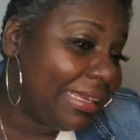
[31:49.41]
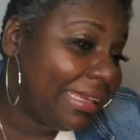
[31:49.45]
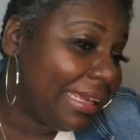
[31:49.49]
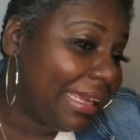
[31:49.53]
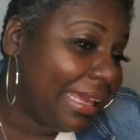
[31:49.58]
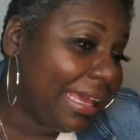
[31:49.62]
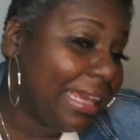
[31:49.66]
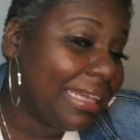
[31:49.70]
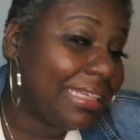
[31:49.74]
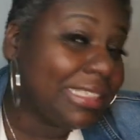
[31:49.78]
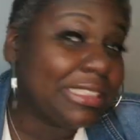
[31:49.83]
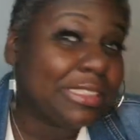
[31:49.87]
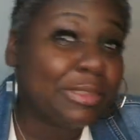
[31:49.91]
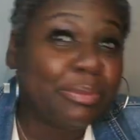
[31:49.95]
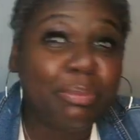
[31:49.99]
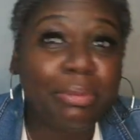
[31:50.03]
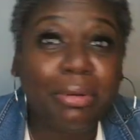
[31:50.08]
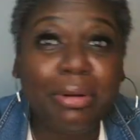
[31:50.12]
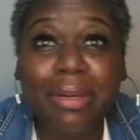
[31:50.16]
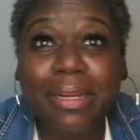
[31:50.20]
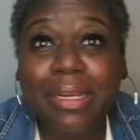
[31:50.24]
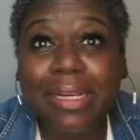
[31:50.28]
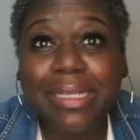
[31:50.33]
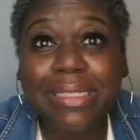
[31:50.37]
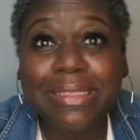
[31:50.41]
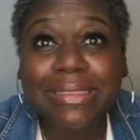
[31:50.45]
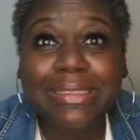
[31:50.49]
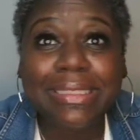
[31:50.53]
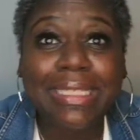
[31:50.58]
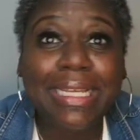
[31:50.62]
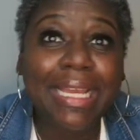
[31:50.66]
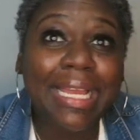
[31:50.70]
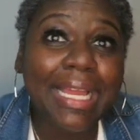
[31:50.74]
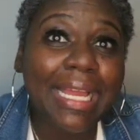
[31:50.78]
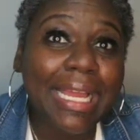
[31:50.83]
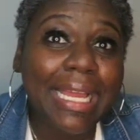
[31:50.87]
I just praise
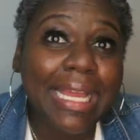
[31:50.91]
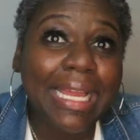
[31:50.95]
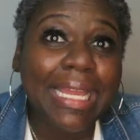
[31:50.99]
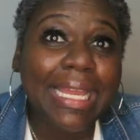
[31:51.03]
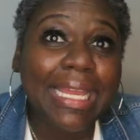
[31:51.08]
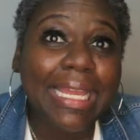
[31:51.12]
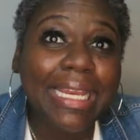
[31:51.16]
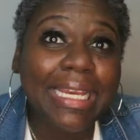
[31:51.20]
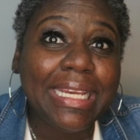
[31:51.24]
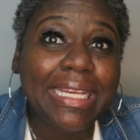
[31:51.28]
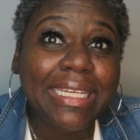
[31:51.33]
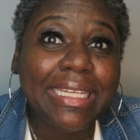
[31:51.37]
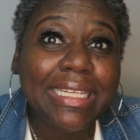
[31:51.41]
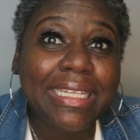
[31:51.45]
God